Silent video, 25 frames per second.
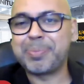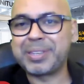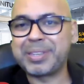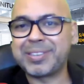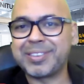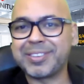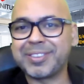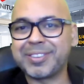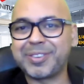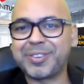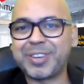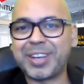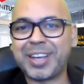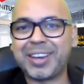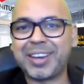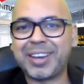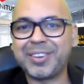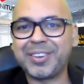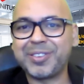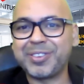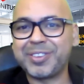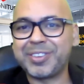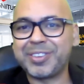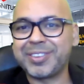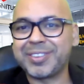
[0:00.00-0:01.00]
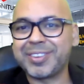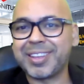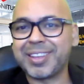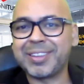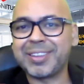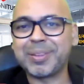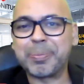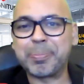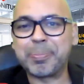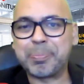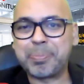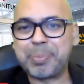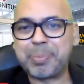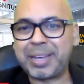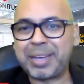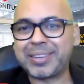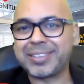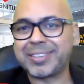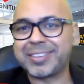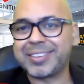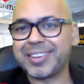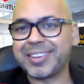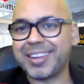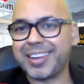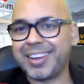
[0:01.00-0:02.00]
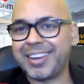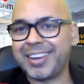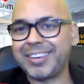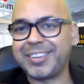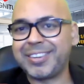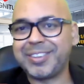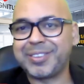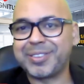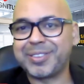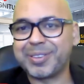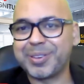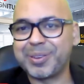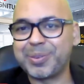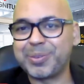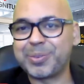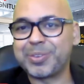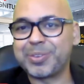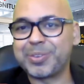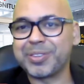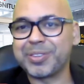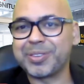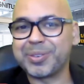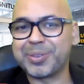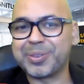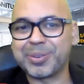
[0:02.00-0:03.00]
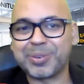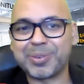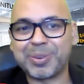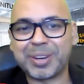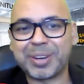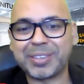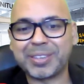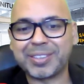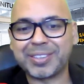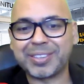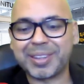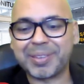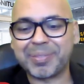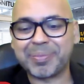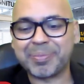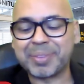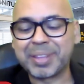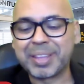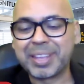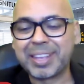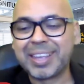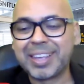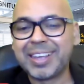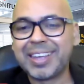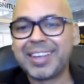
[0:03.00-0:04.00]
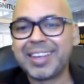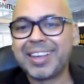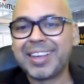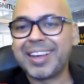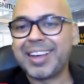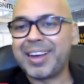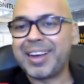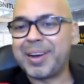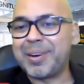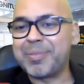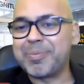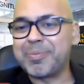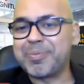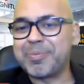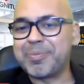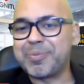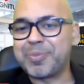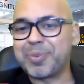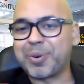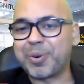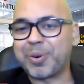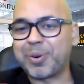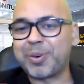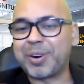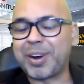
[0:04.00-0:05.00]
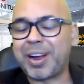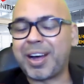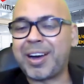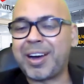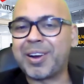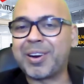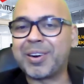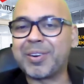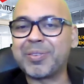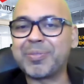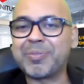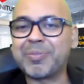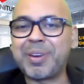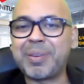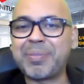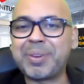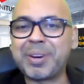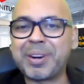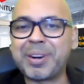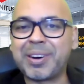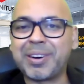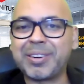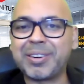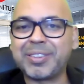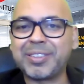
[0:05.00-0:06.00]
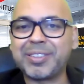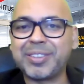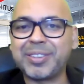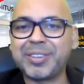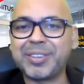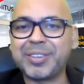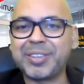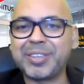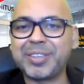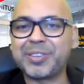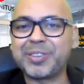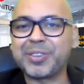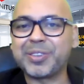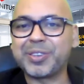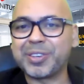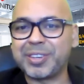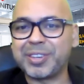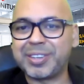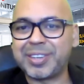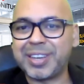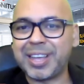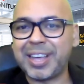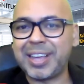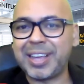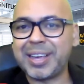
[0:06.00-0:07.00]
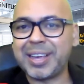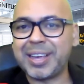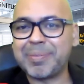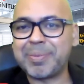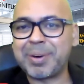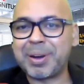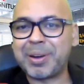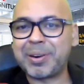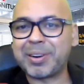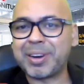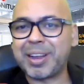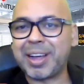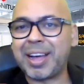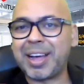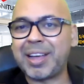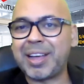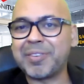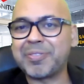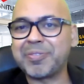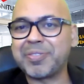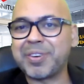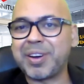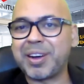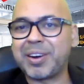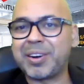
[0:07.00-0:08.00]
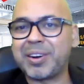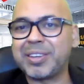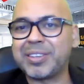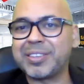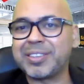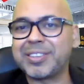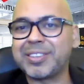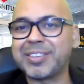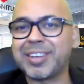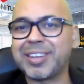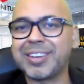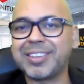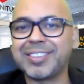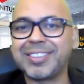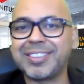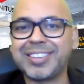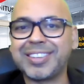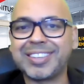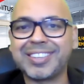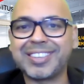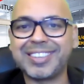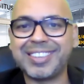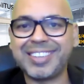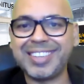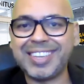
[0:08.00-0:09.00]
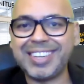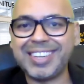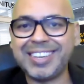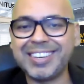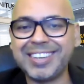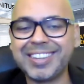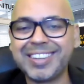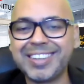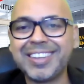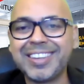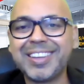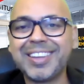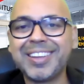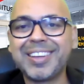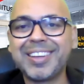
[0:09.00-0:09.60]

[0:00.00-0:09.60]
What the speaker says: business challenges and the best IT solutions to address them. For our webinar series today about IFRS 16